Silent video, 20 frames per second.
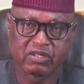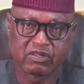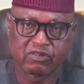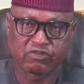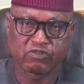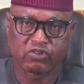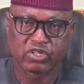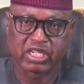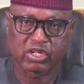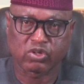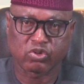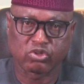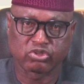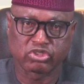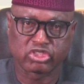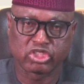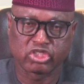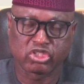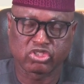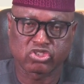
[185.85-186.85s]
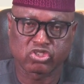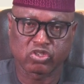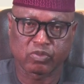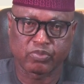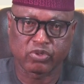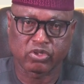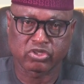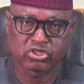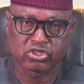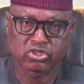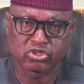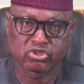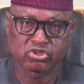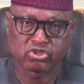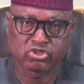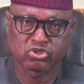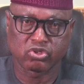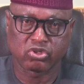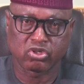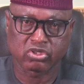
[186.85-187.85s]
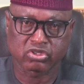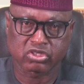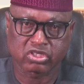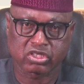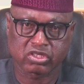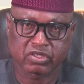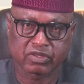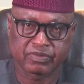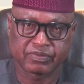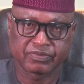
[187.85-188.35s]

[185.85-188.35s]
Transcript: for their continuous support to us.